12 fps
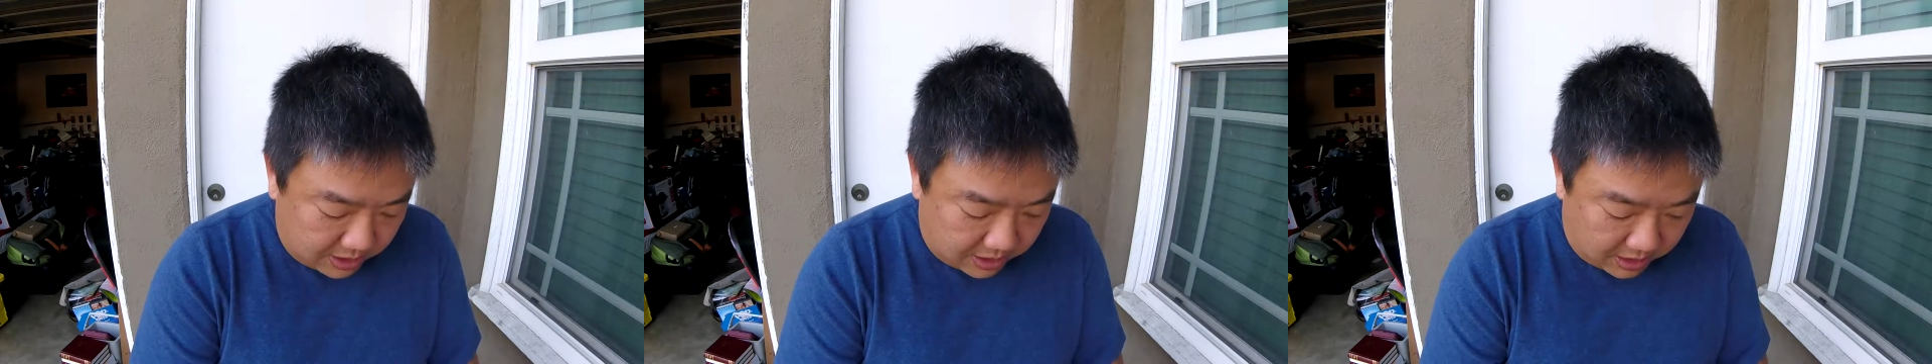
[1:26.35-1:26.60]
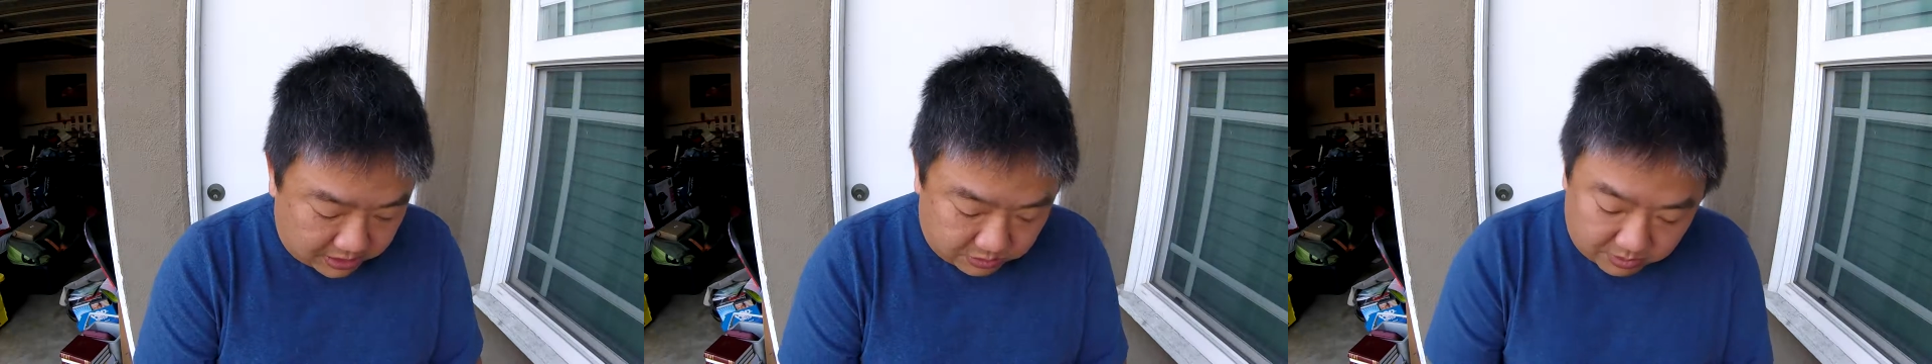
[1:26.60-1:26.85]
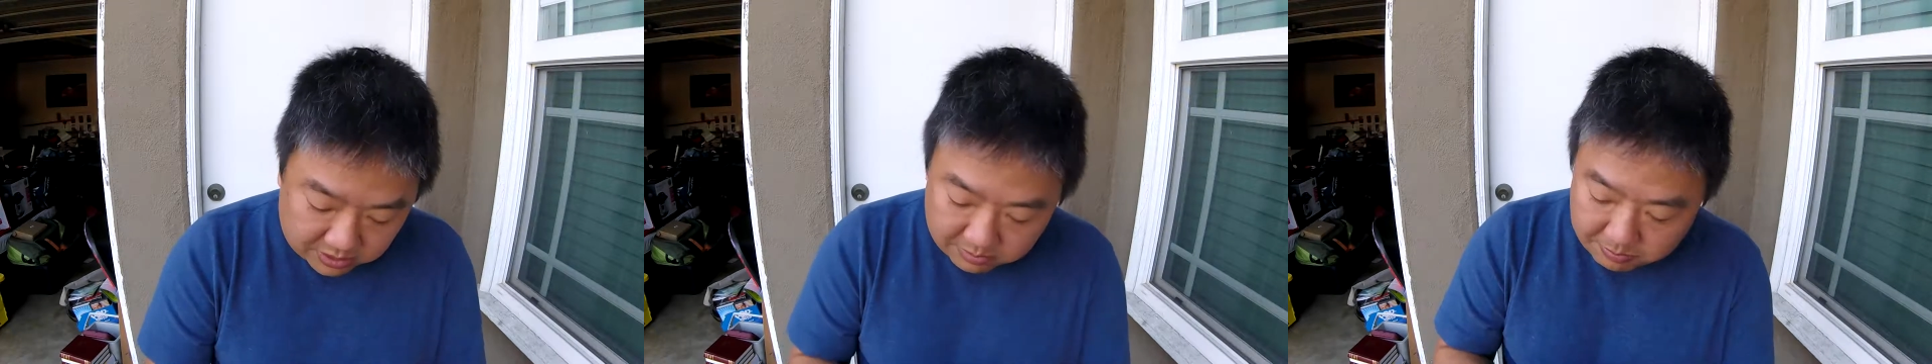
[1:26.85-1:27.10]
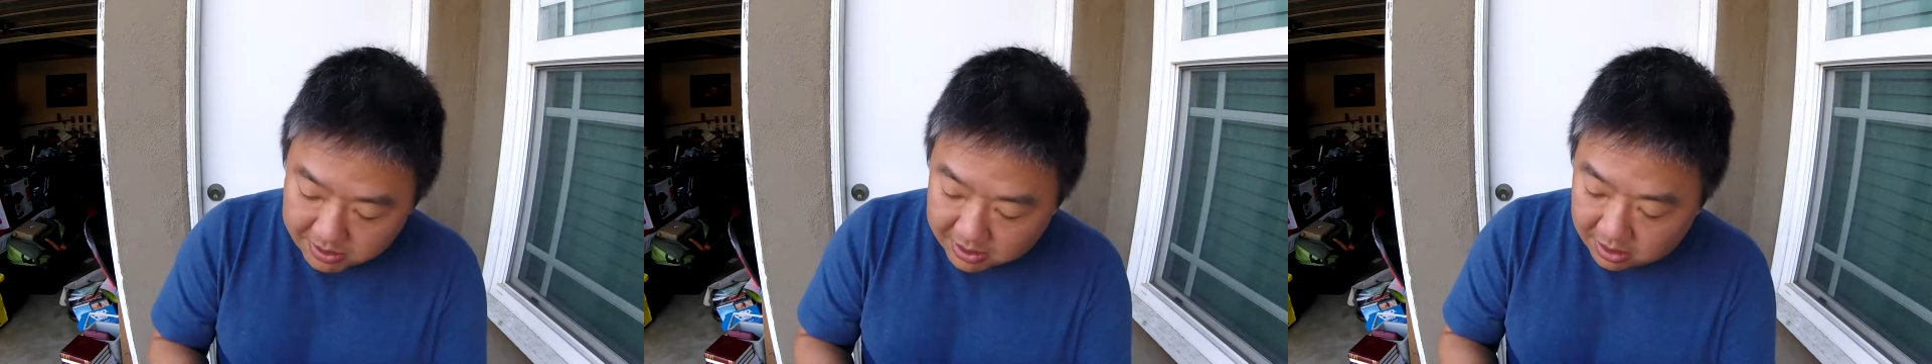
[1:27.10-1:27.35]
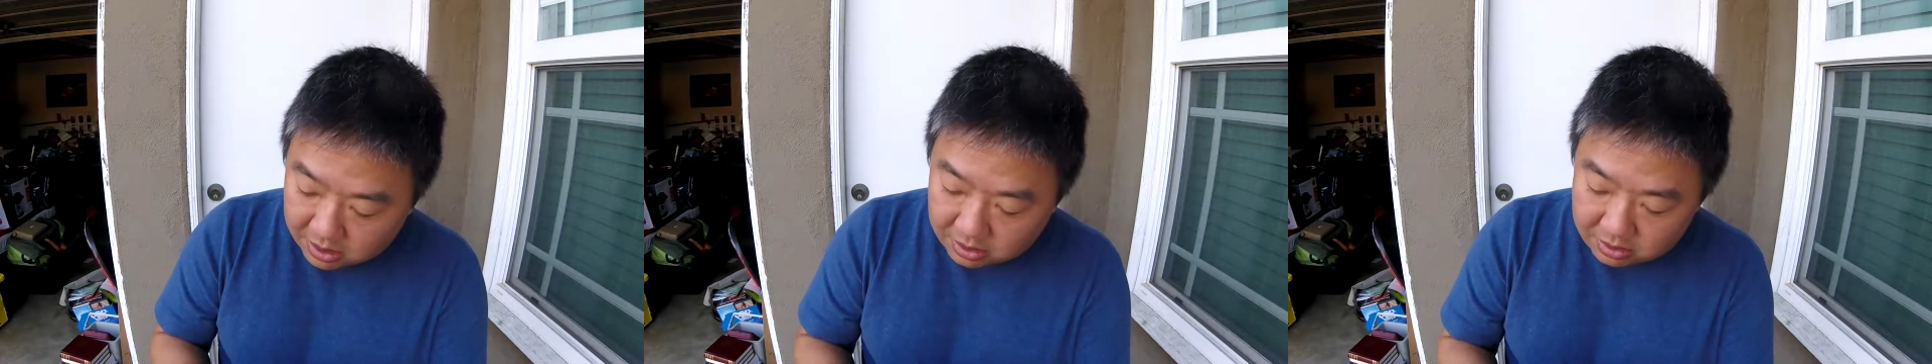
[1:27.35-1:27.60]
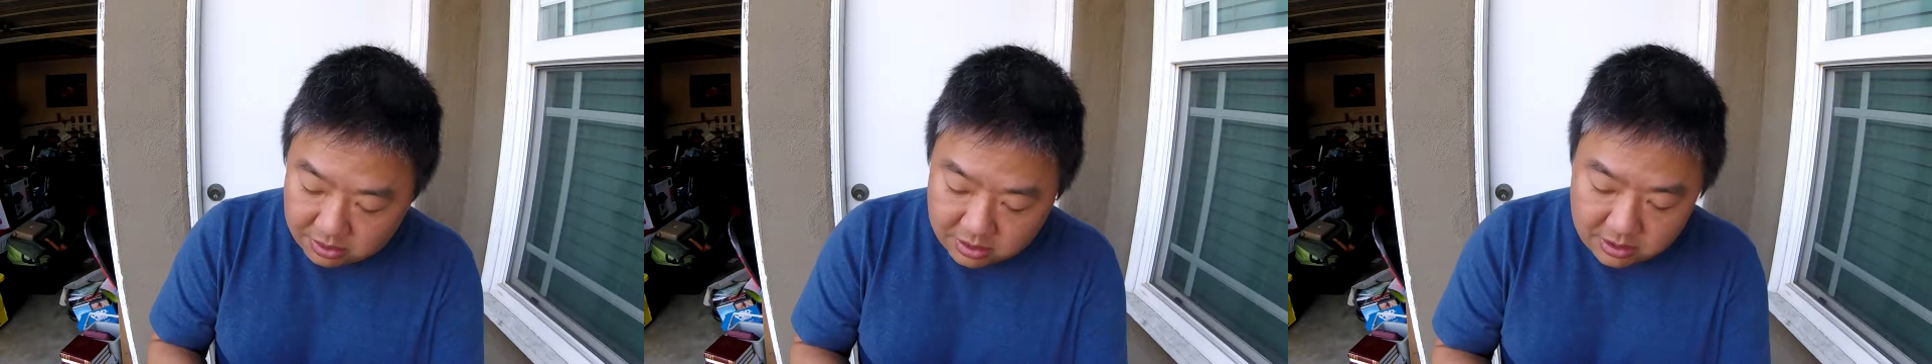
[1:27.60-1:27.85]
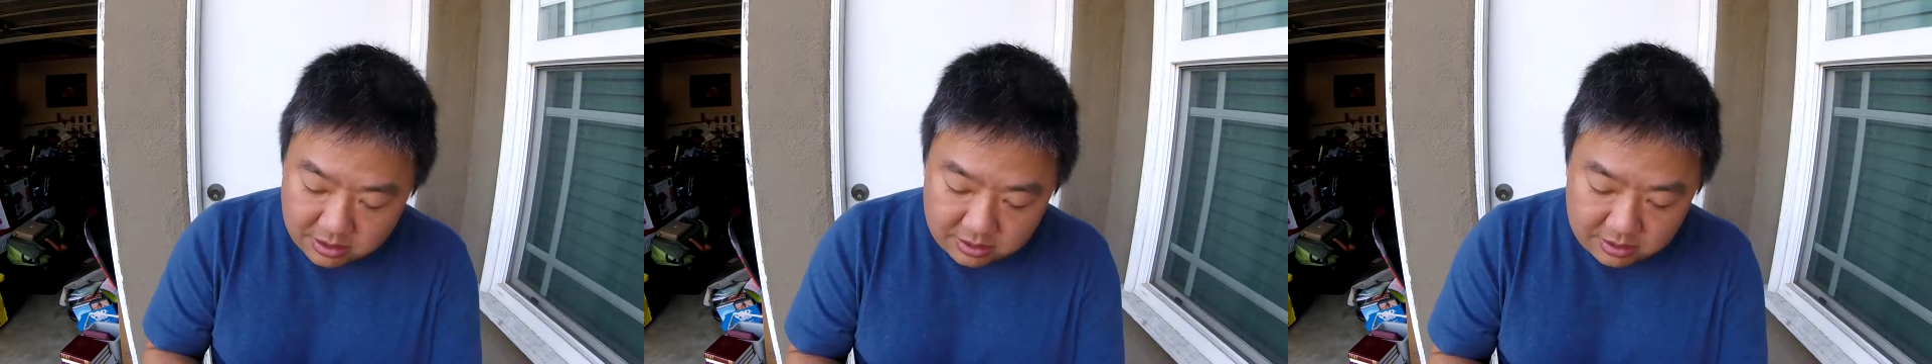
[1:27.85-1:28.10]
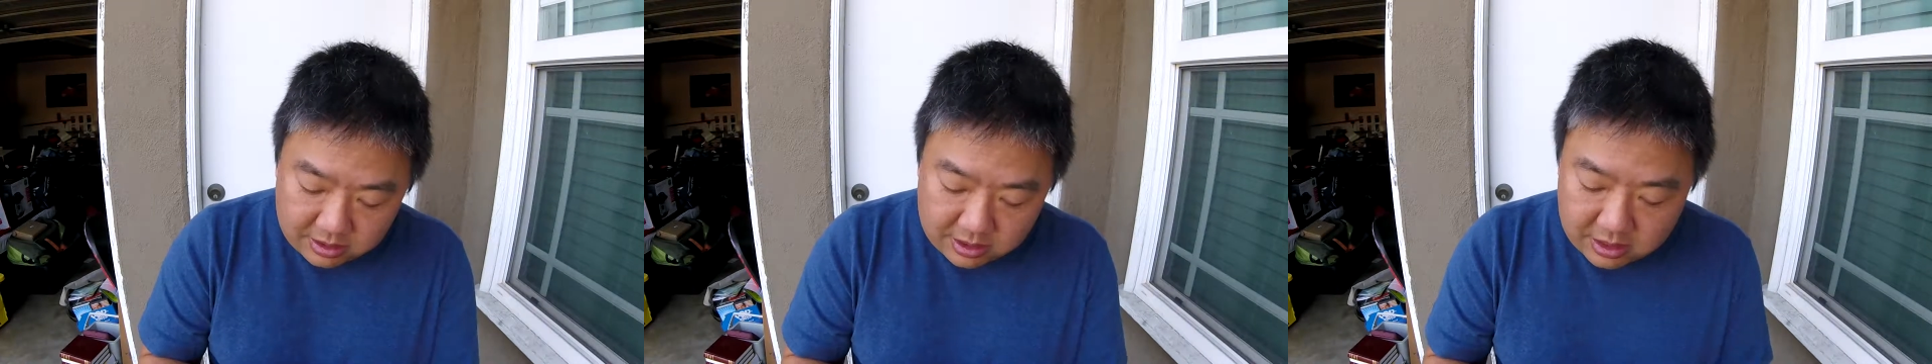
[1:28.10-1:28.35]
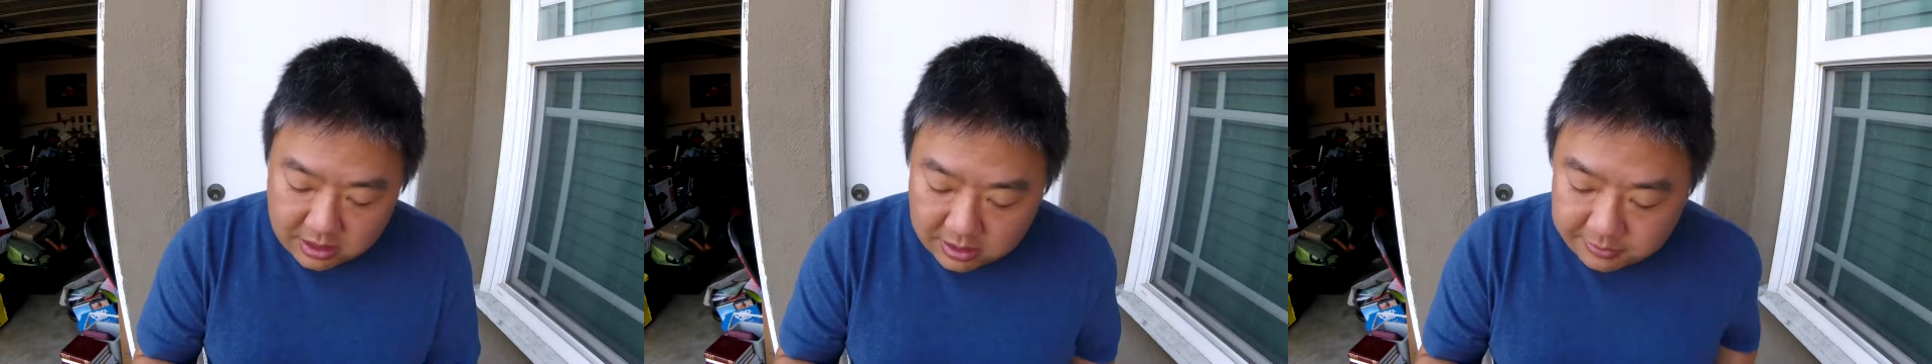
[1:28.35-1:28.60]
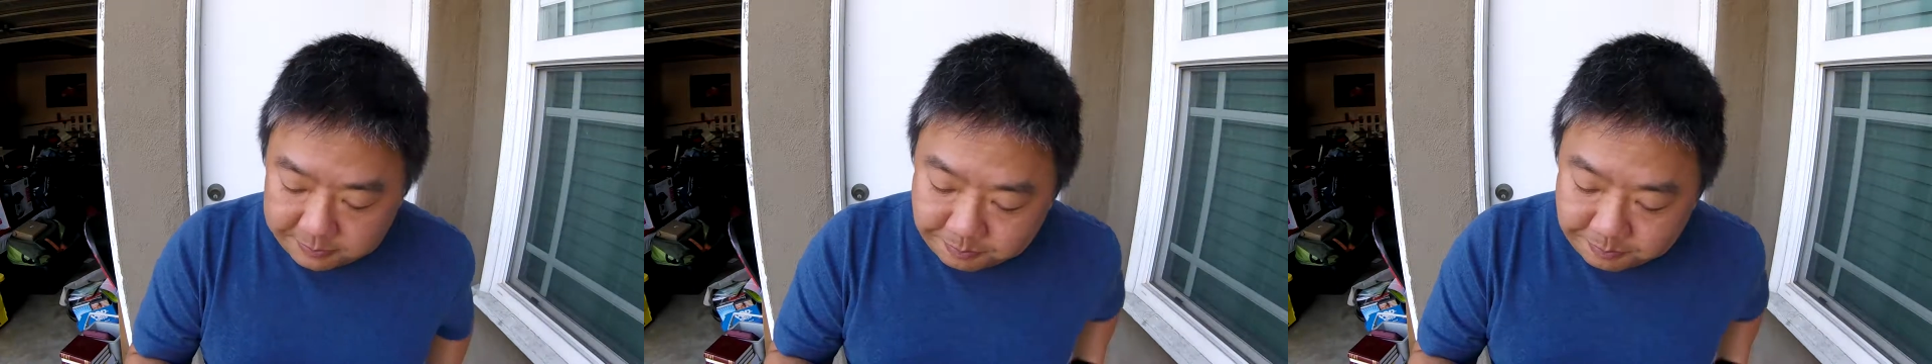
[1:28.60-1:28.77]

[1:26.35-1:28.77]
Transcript: I did want to compare the